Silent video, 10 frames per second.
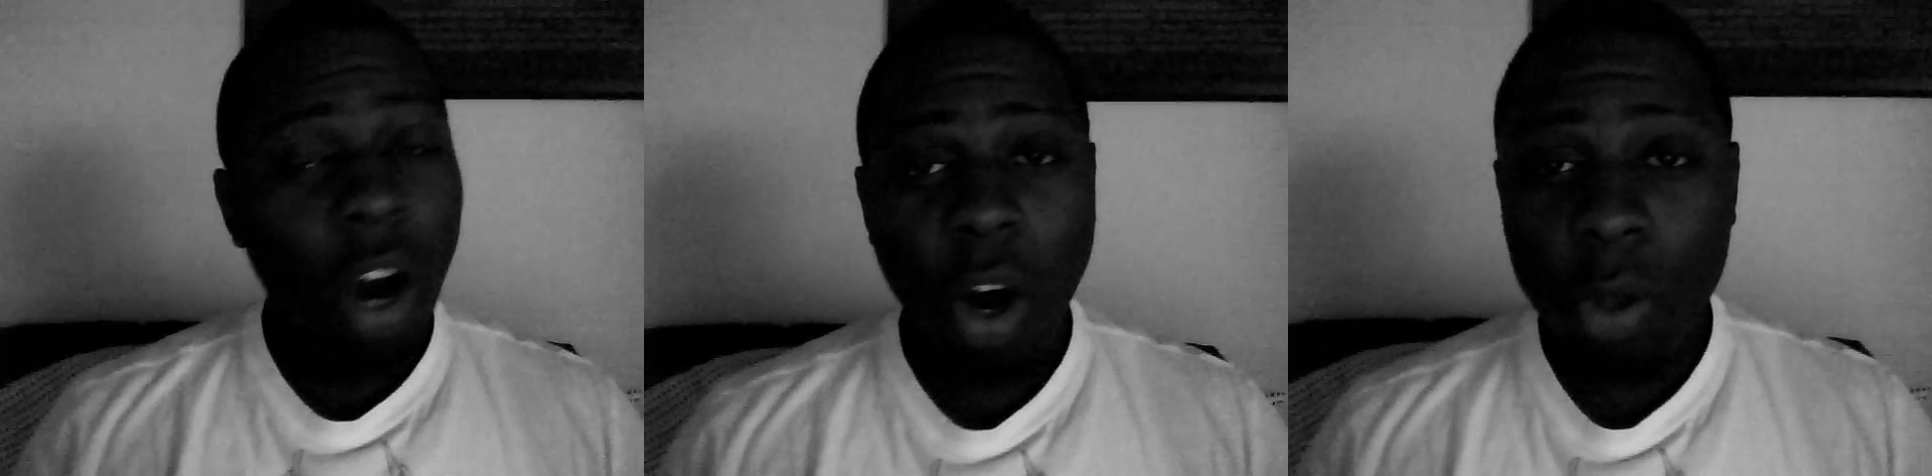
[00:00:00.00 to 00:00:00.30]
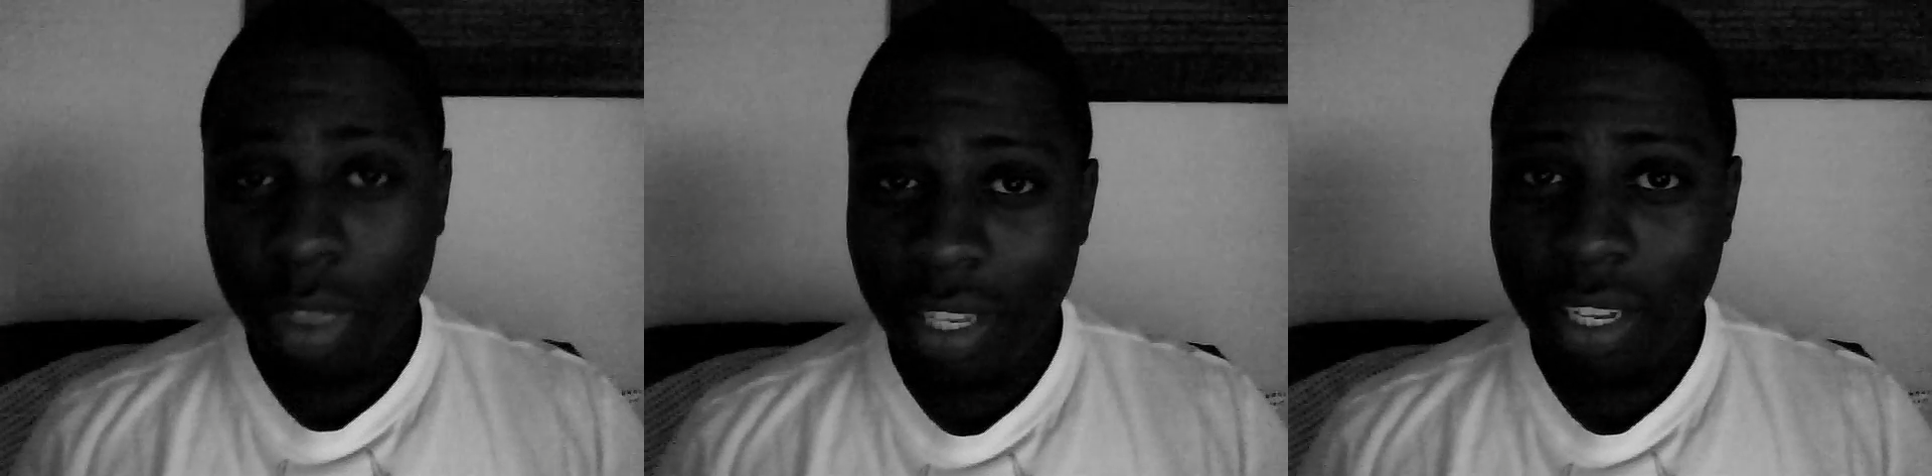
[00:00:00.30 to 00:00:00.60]

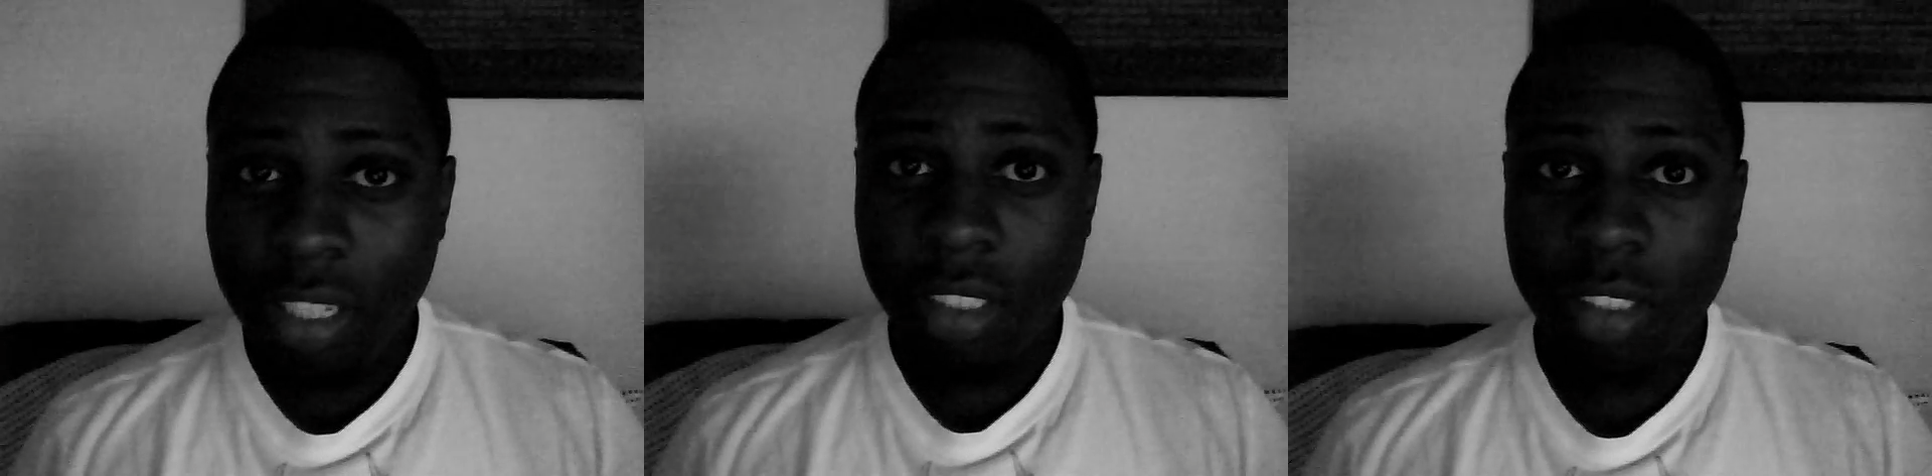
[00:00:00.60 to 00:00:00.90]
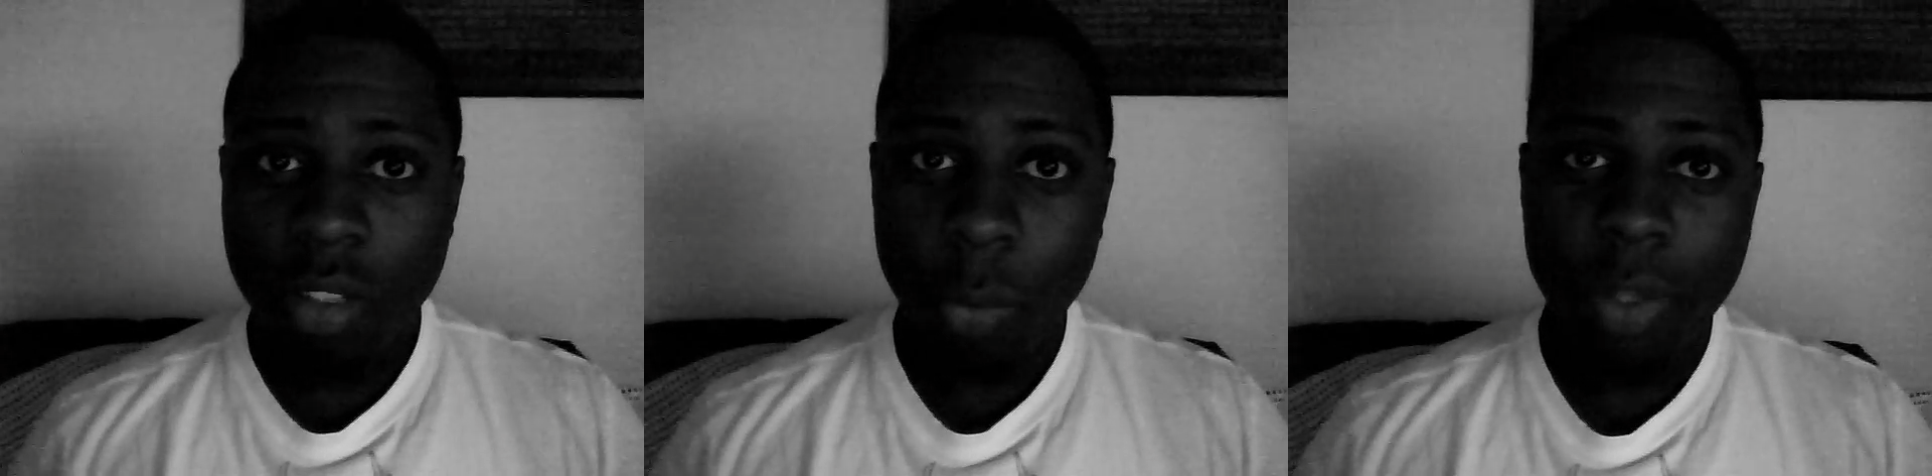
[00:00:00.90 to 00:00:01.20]
All
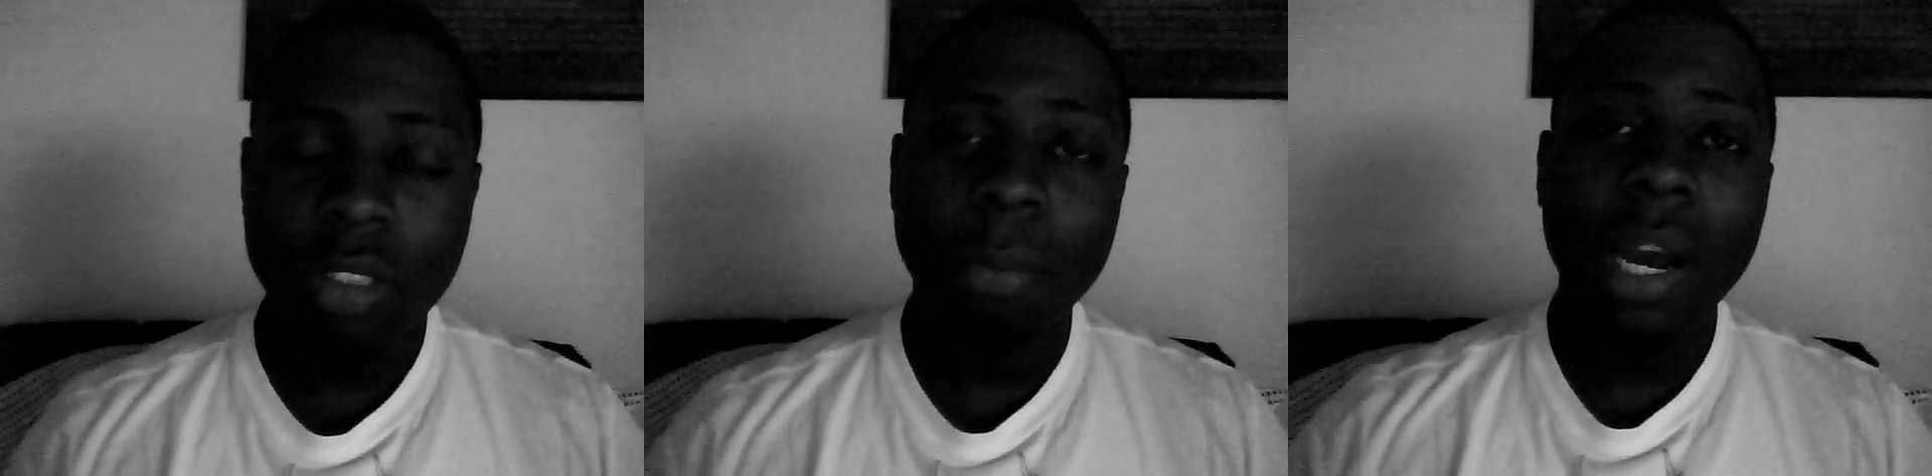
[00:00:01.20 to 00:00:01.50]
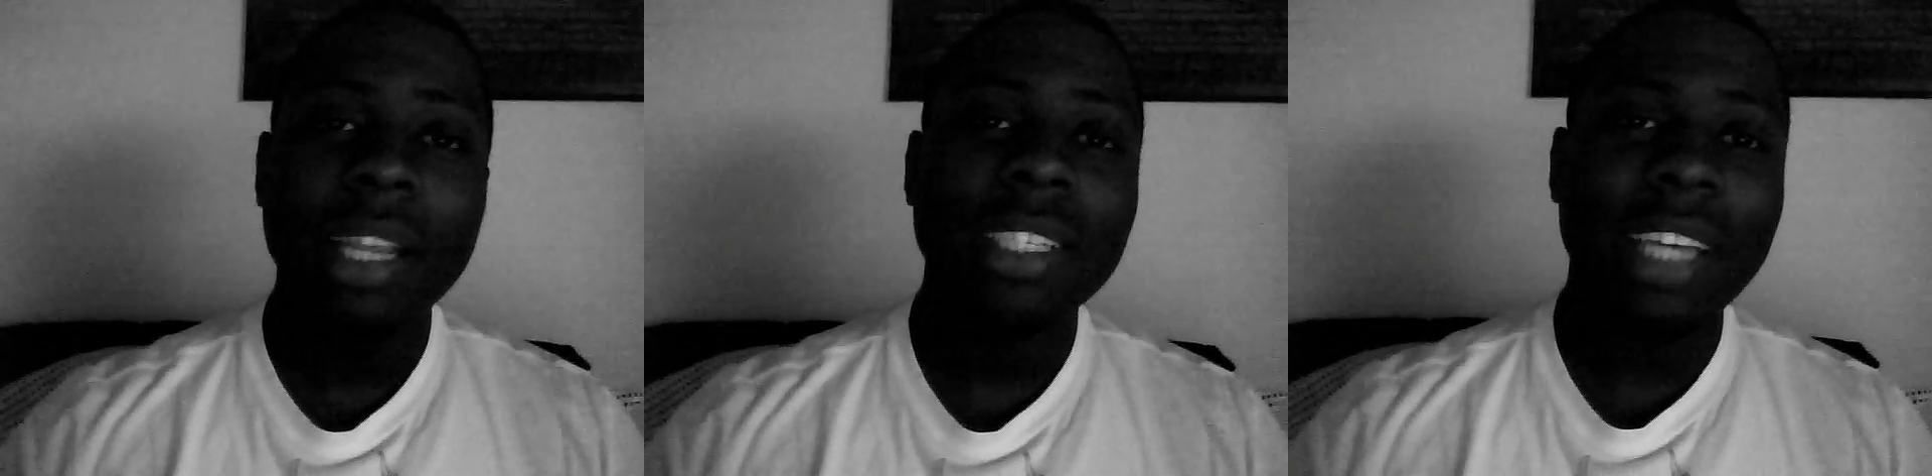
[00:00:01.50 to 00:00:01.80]
things which
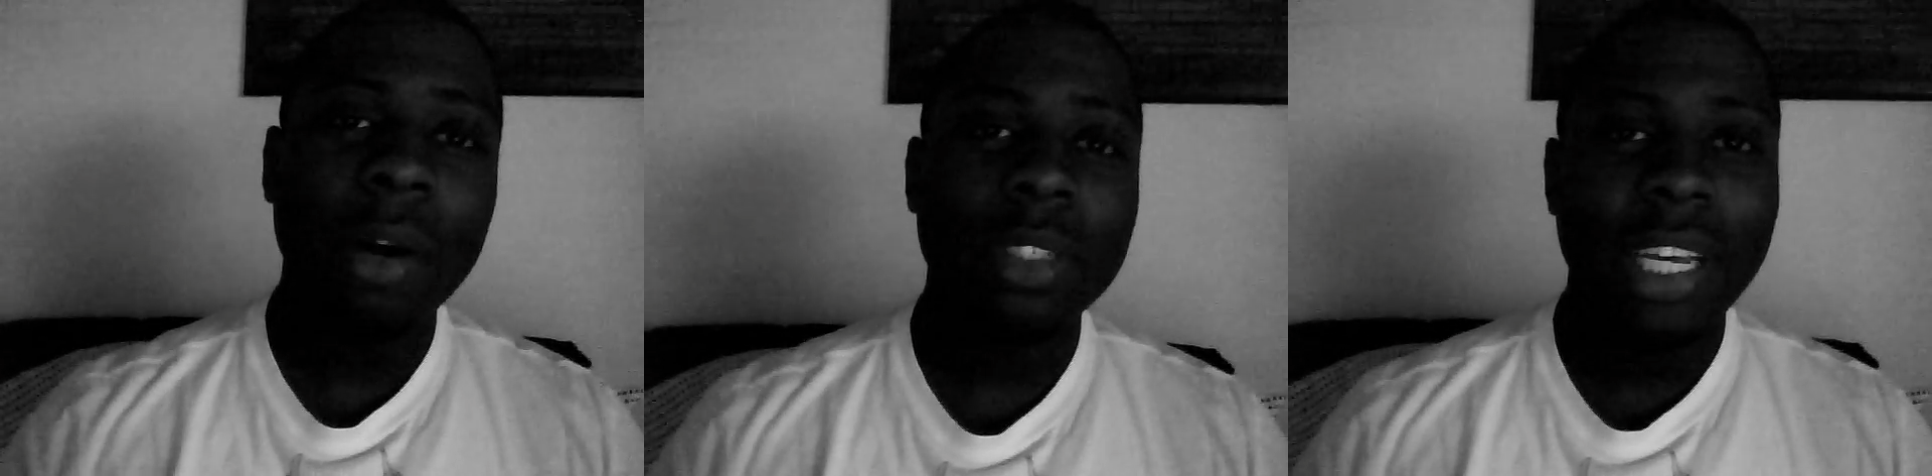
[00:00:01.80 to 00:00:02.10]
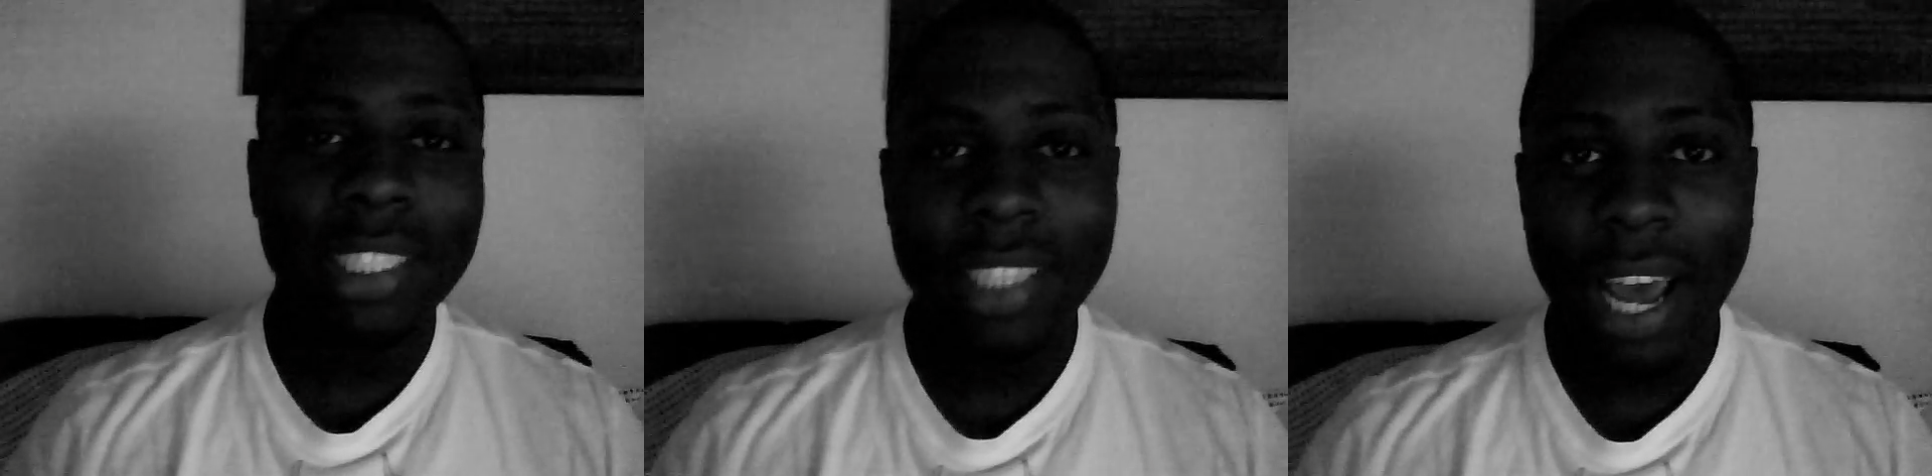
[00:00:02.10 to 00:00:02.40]
Miley
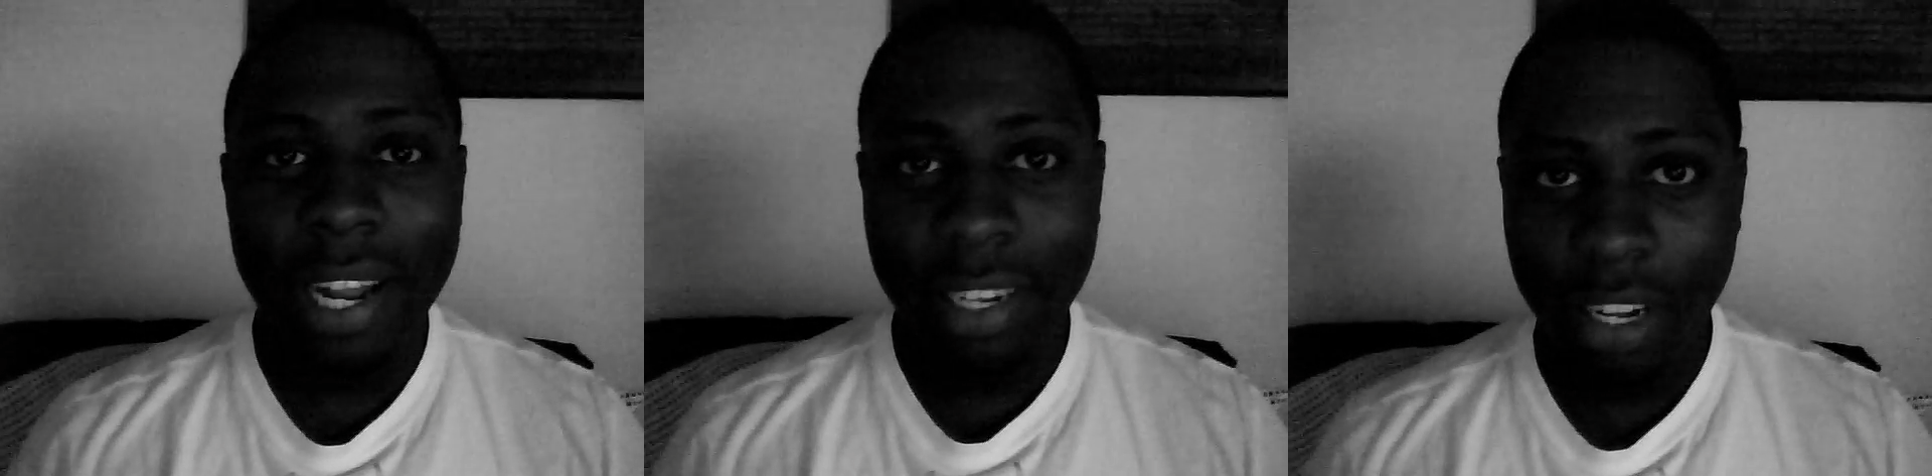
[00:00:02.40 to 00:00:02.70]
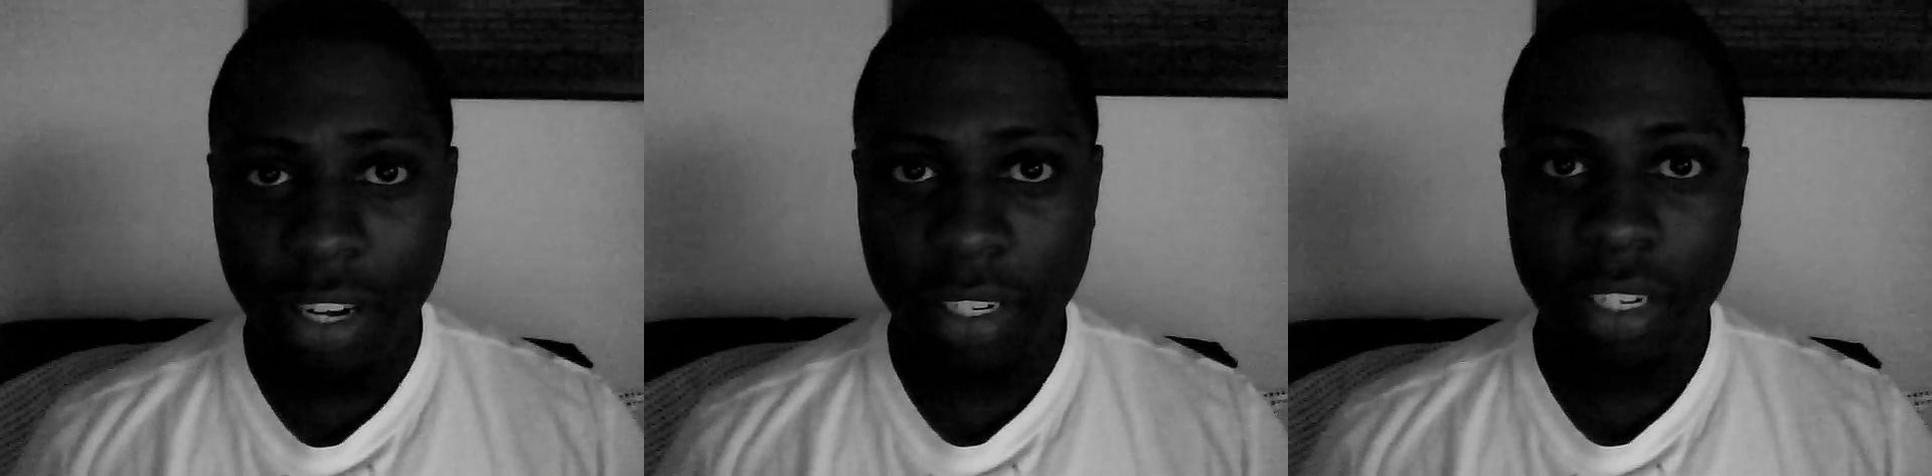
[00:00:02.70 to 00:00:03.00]
Cyrus has not
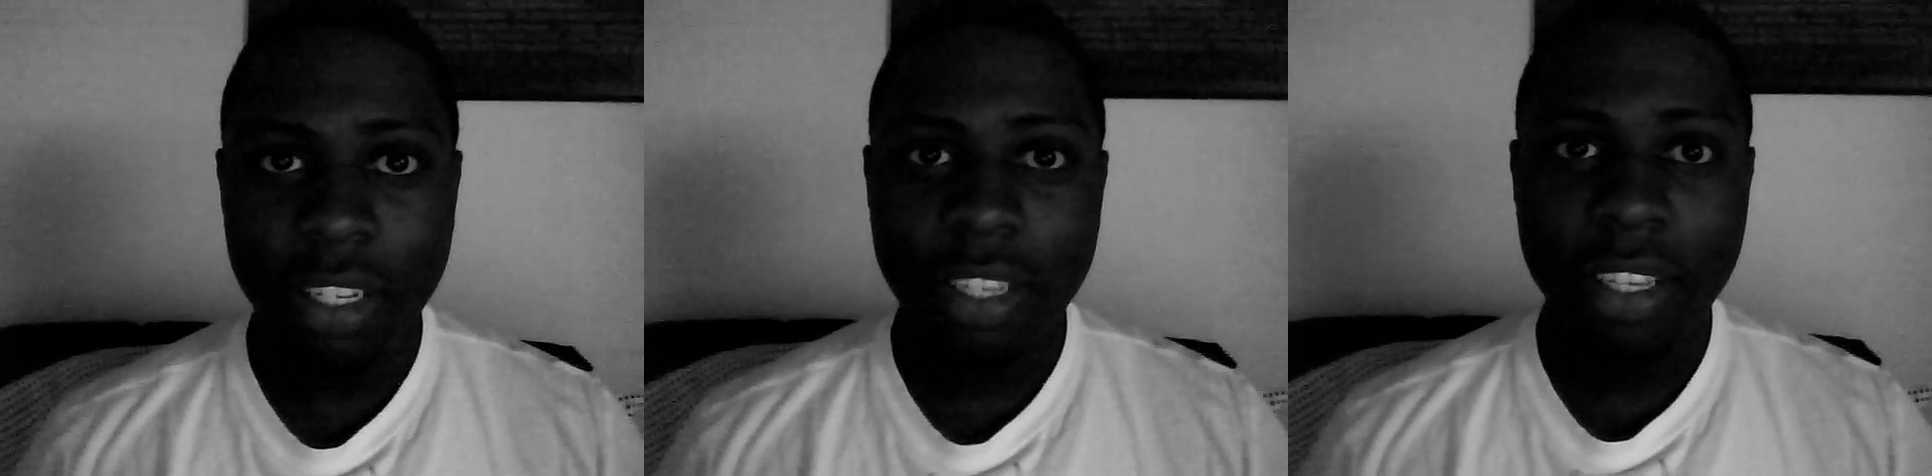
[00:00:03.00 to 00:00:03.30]
done,